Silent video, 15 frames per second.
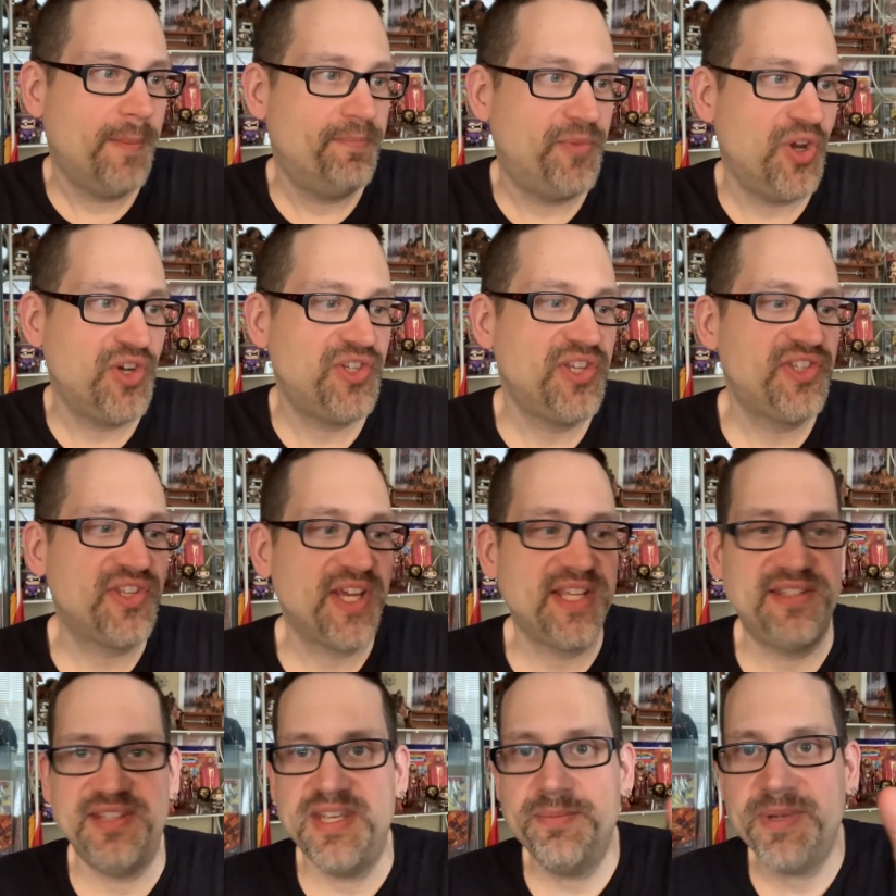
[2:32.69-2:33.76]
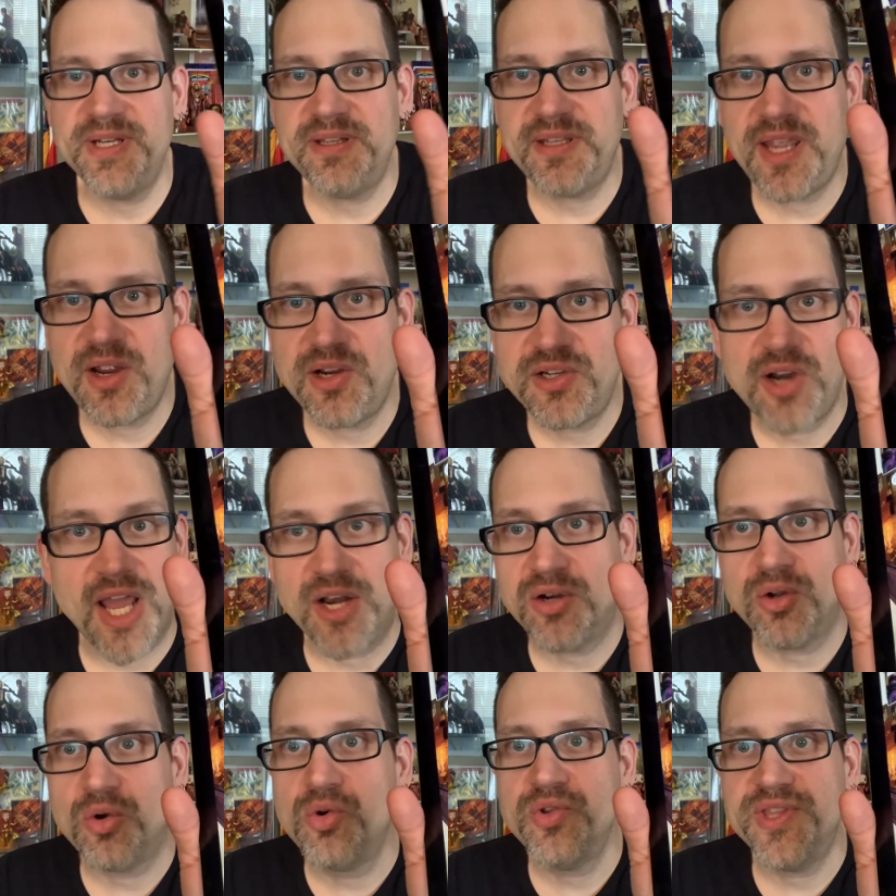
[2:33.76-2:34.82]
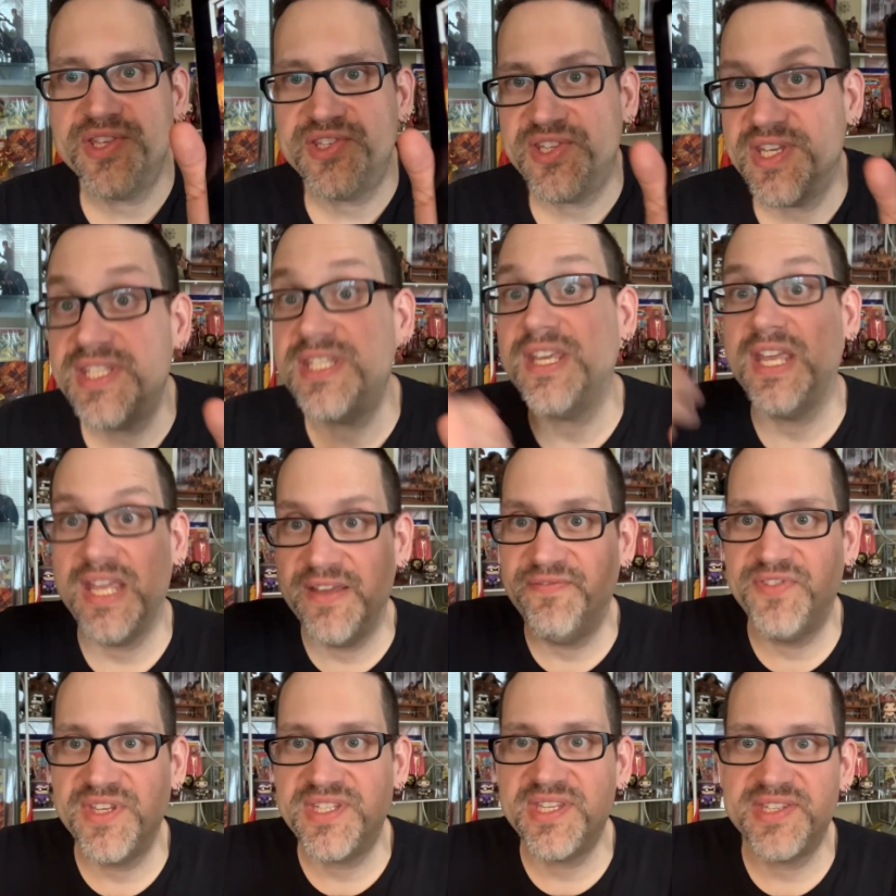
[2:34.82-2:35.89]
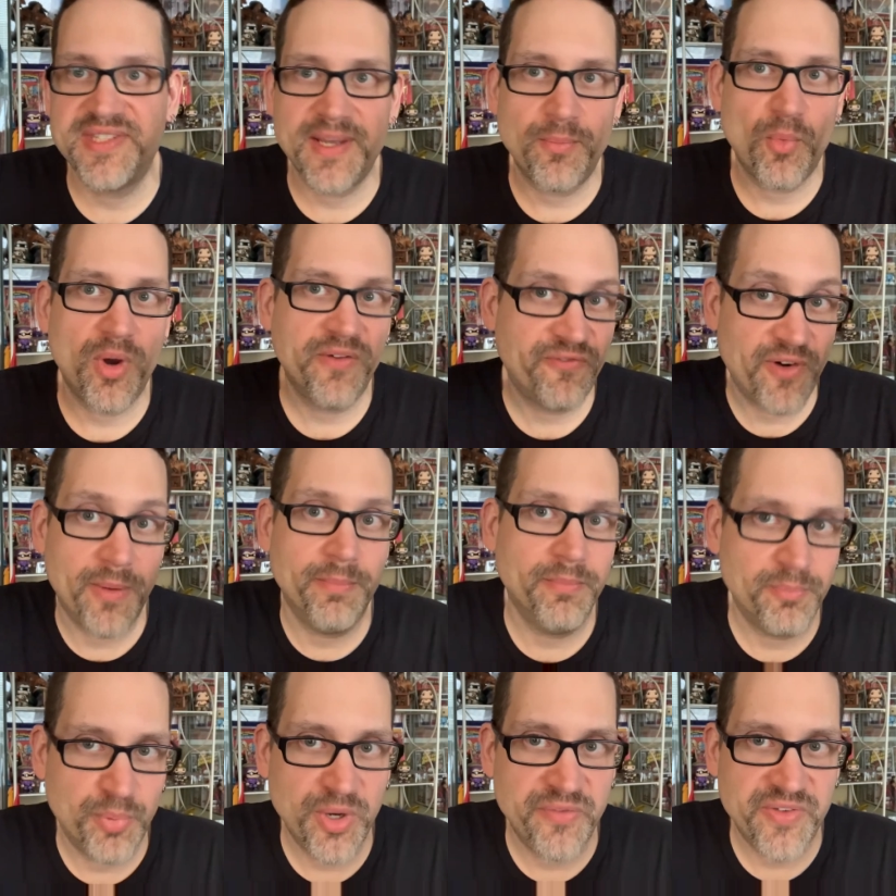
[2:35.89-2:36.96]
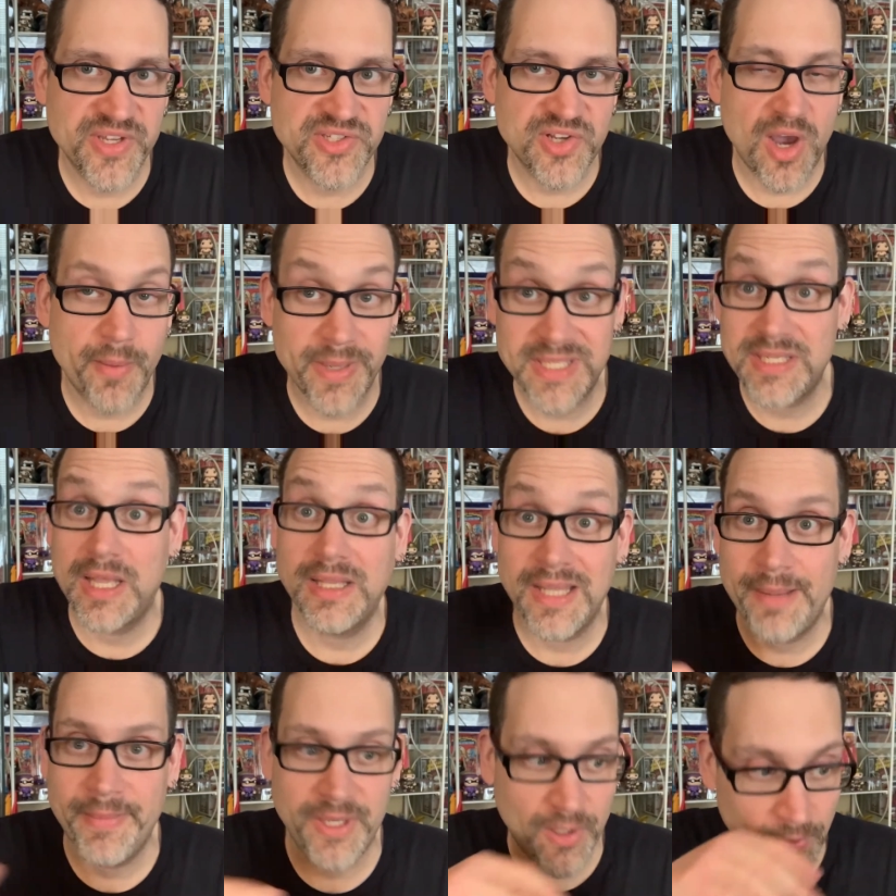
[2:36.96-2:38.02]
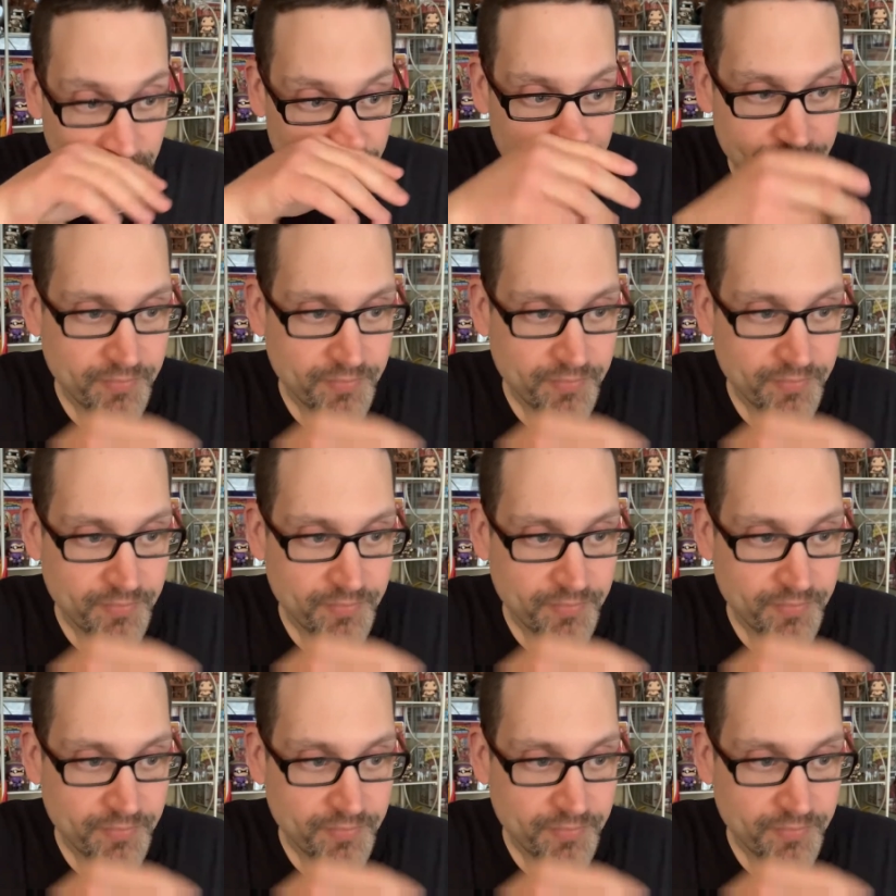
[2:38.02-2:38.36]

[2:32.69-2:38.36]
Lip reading: There's this like demon character. I don't know who this is. If this is someone from previous comics, let me know.